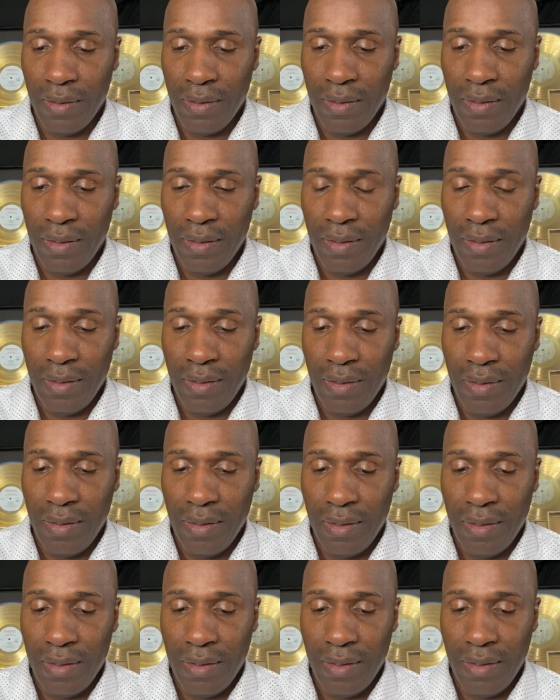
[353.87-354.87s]

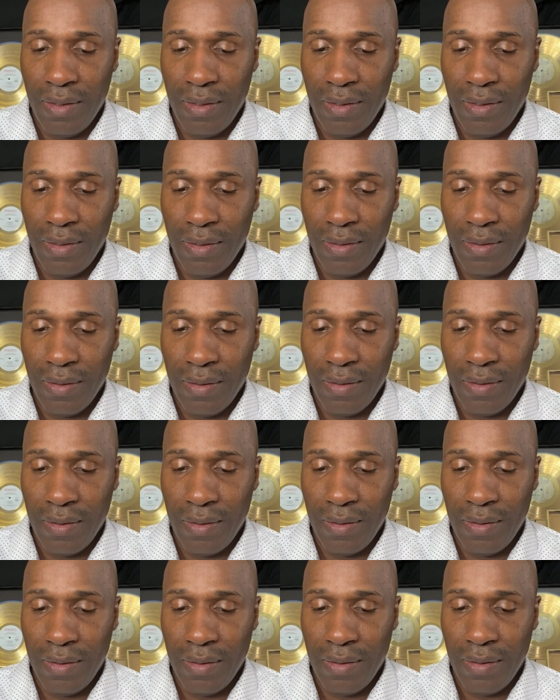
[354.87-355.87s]

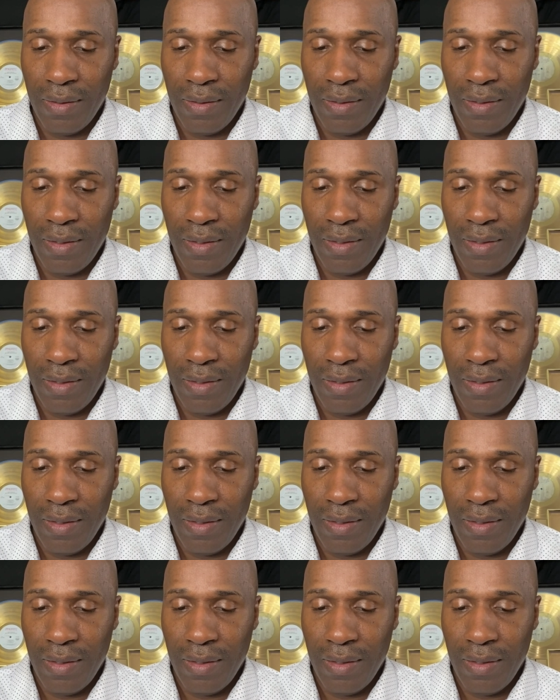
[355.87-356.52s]
(silence)